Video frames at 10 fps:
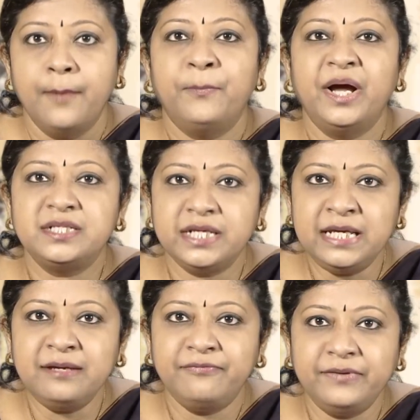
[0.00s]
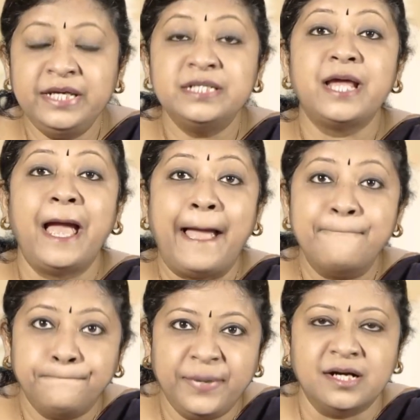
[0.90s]
But if it
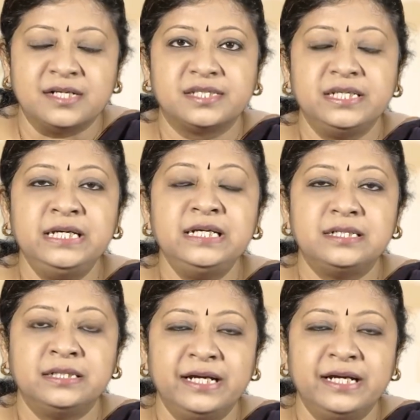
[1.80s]
hampers it,